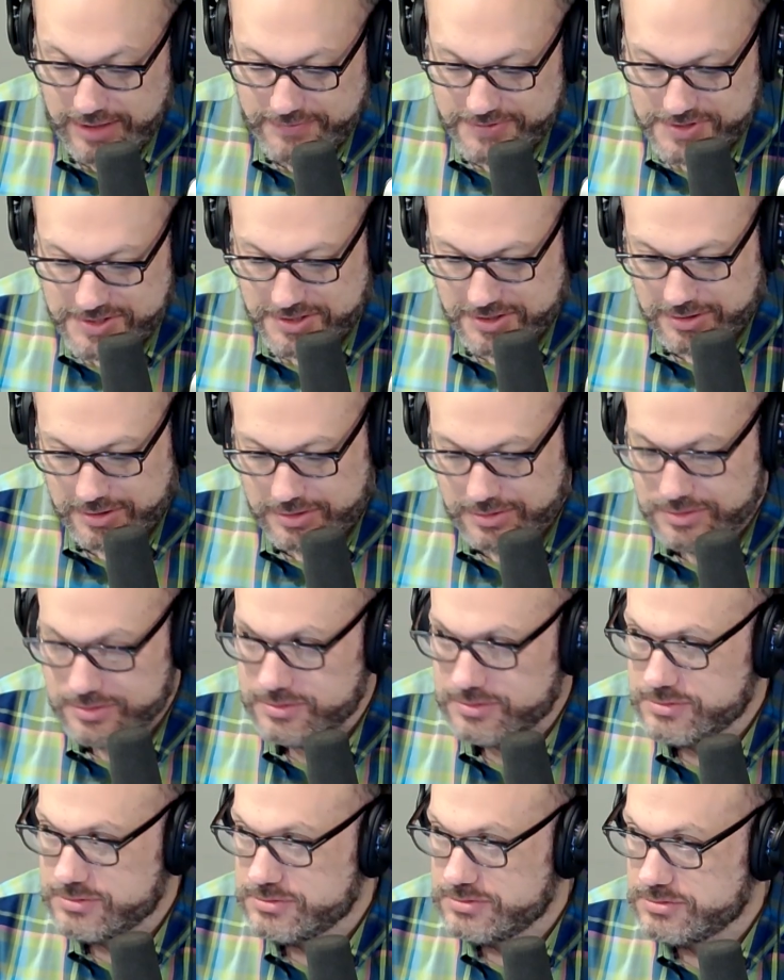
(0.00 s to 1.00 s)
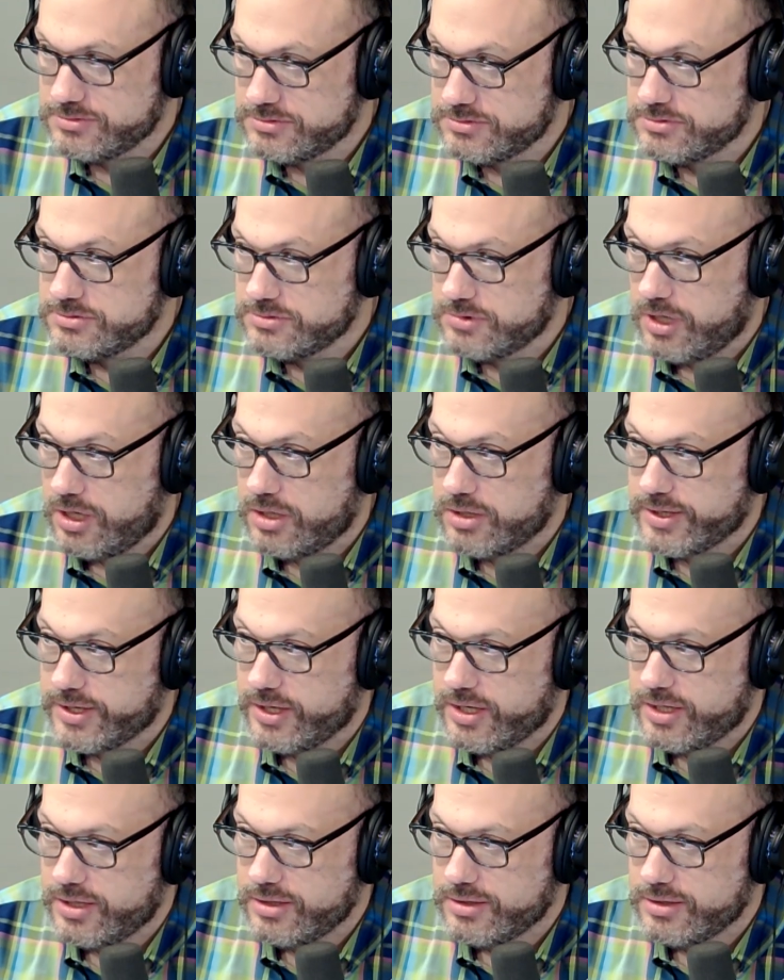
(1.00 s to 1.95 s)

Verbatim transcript: Have to. We got to get to know each other better. Okay.